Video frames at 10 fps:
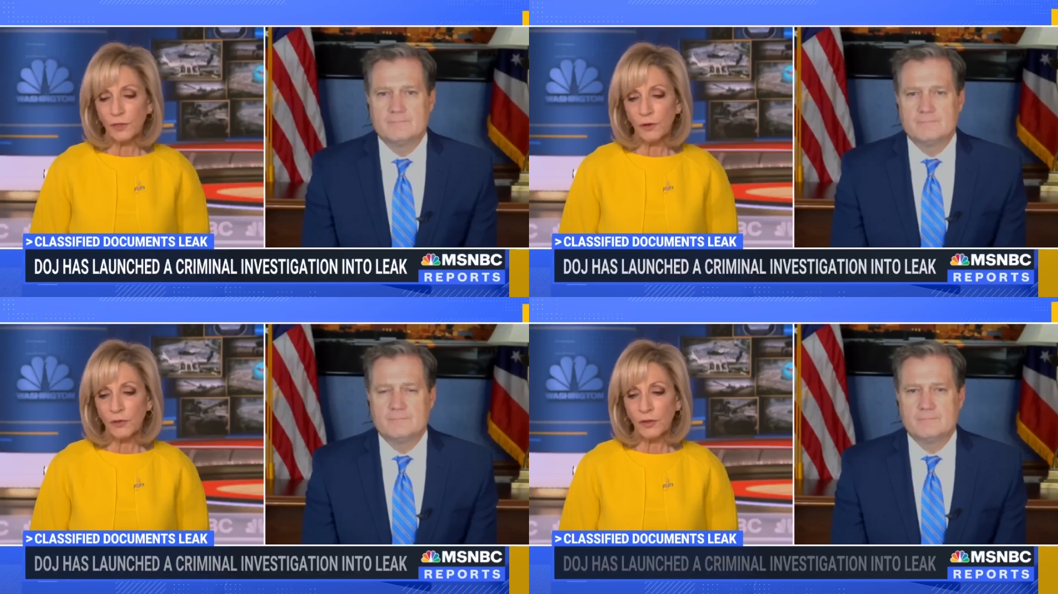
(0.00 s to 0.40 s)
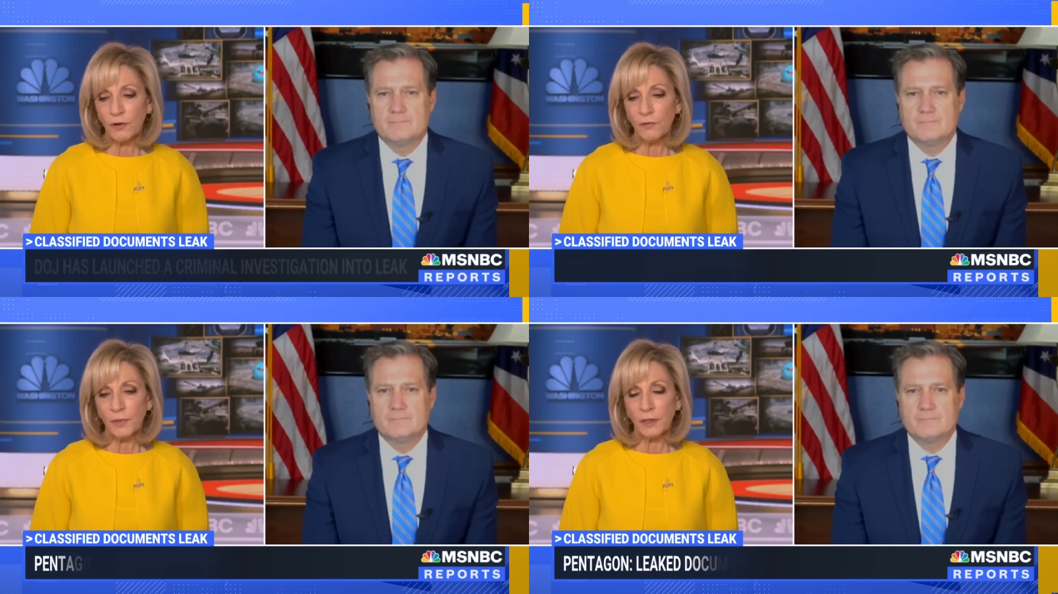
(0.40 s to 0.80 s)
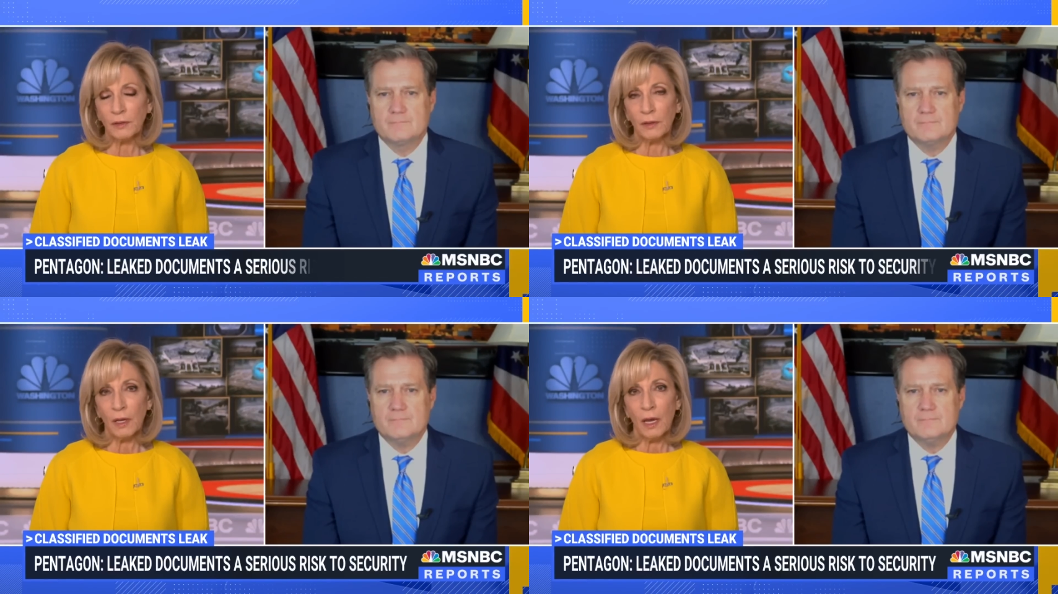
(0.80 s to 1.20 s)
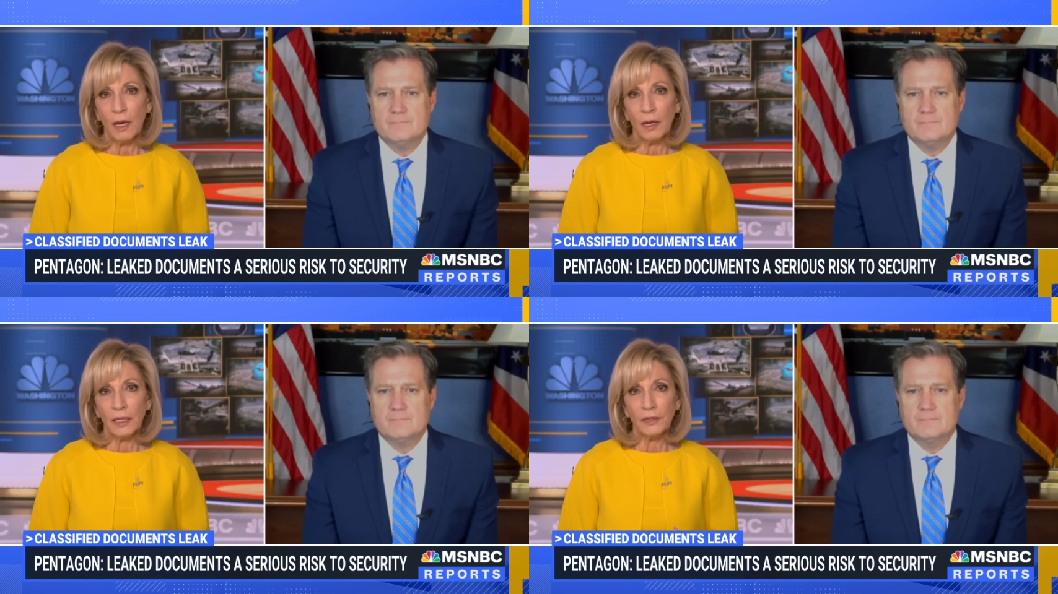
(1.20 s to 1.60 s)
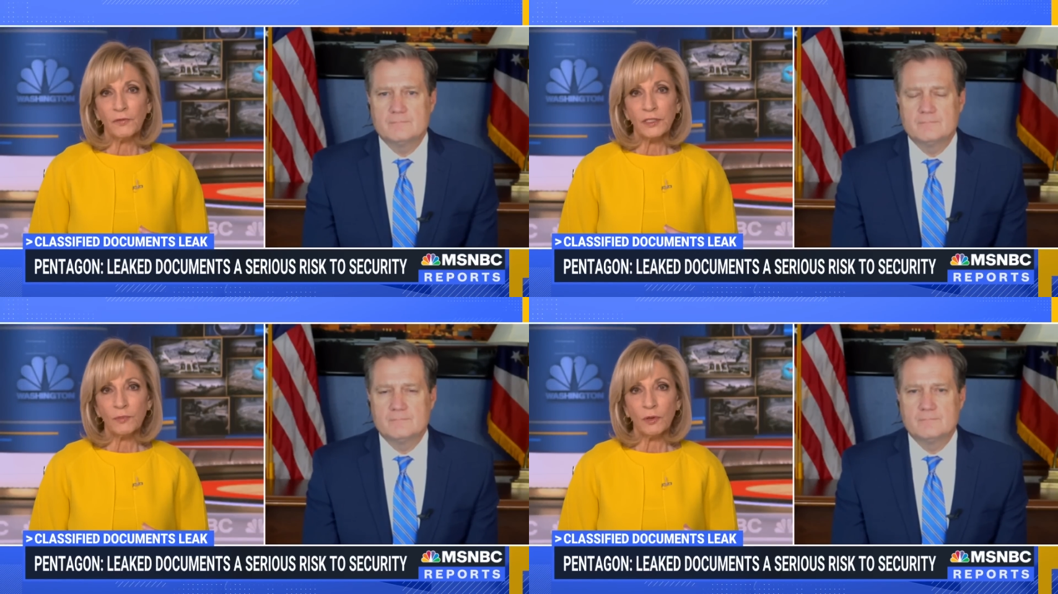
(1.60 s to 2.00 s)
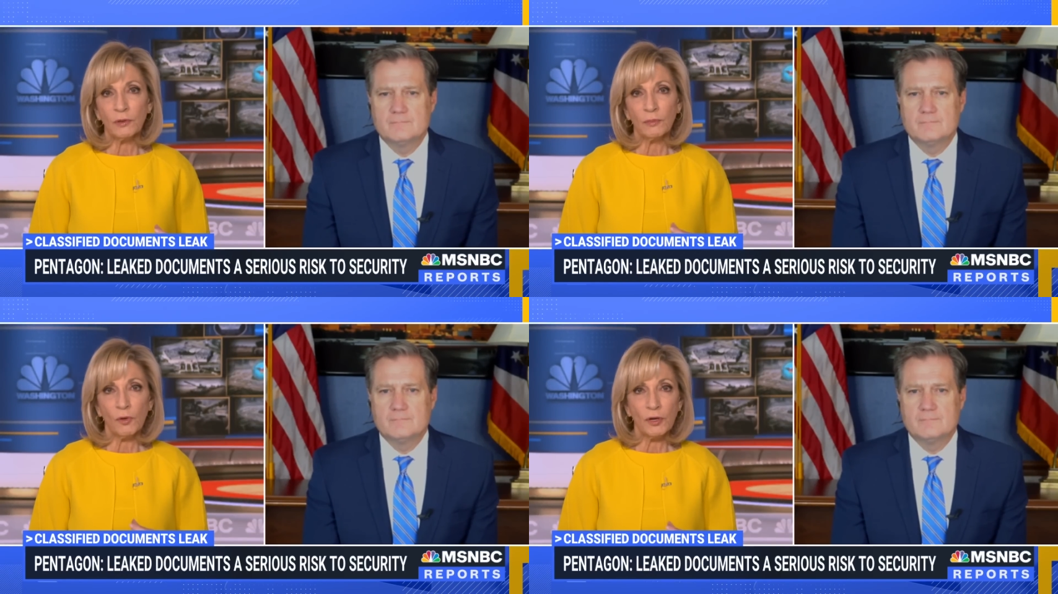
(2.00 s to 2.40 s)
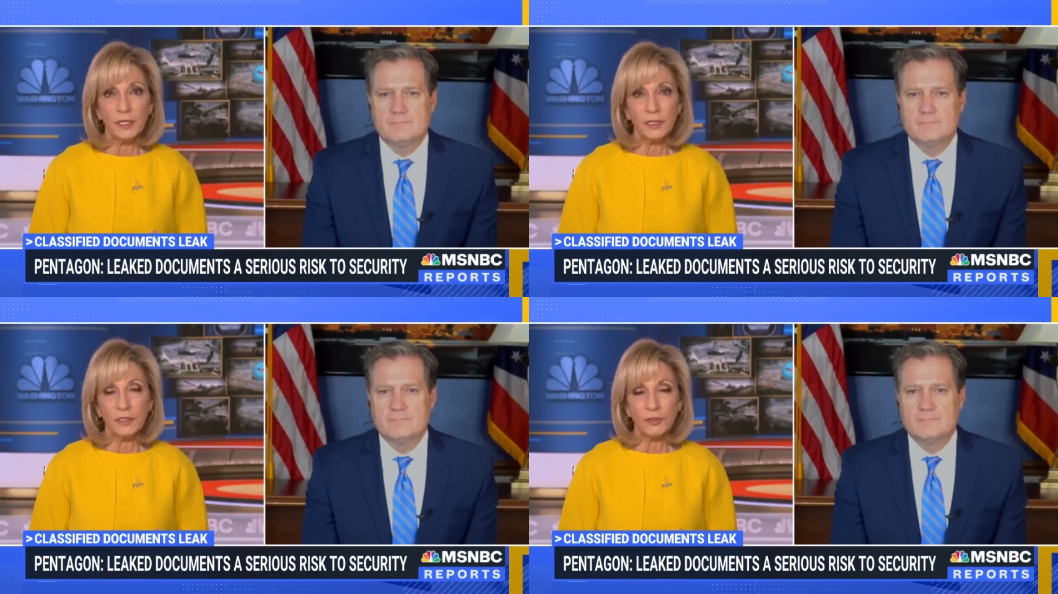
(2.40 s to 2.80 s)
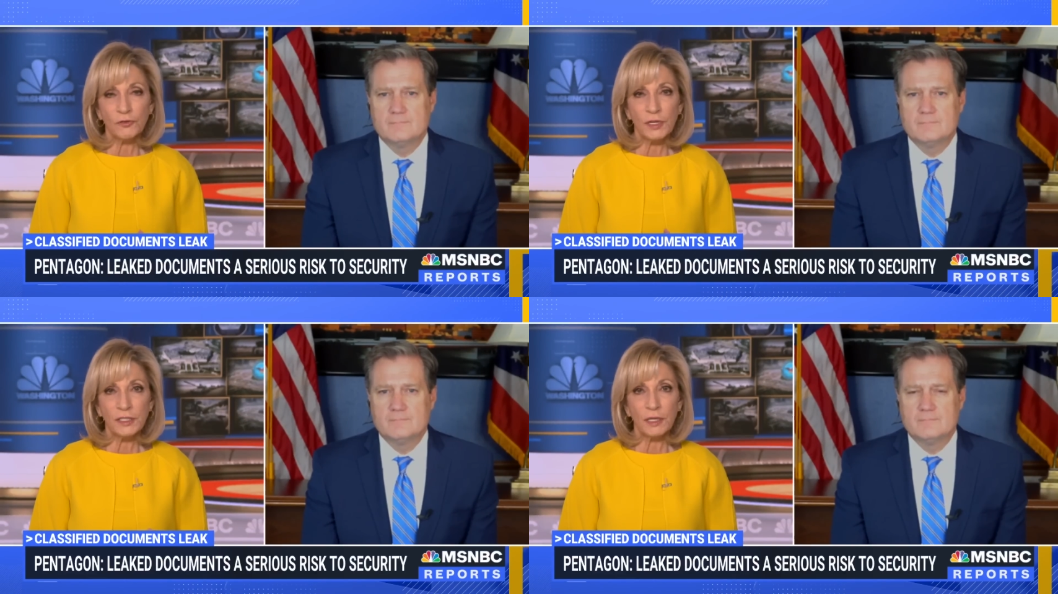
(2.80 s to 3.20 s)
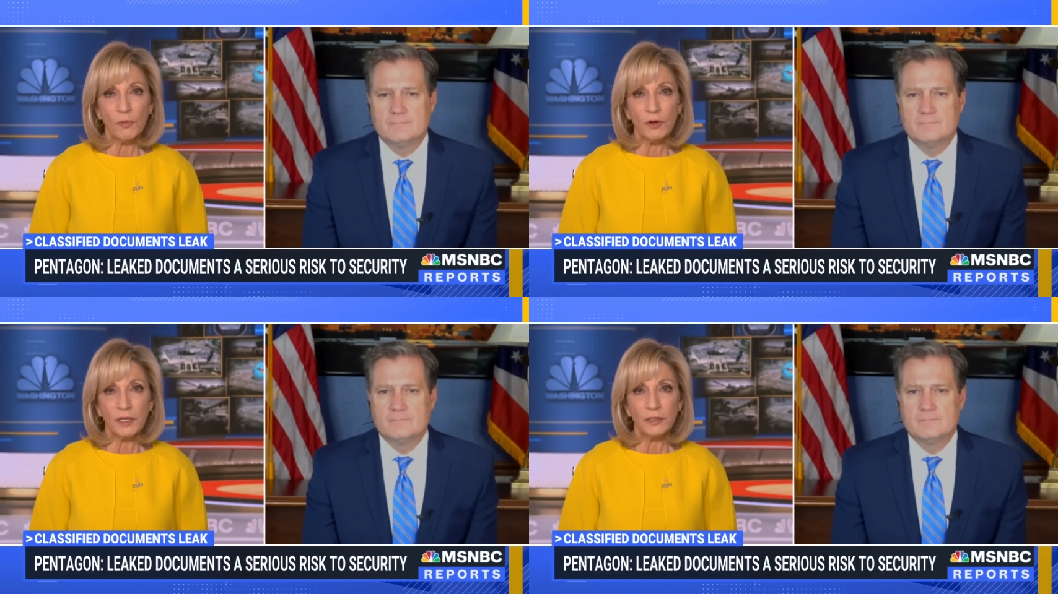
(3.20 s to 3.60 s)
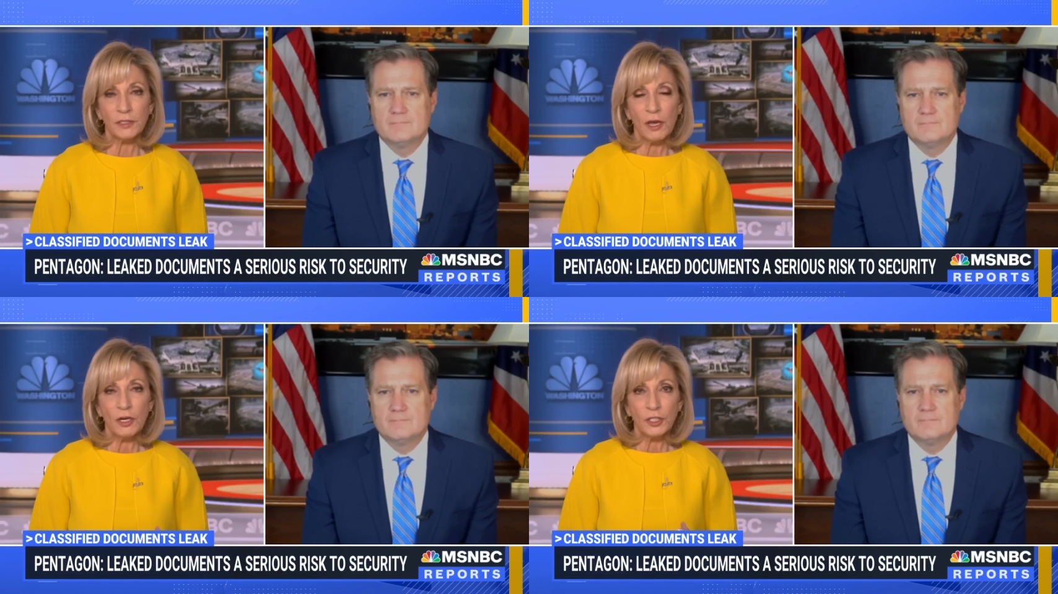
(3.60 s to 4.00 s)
Speaker 1: we know that there have been invisible markings and tracing markings.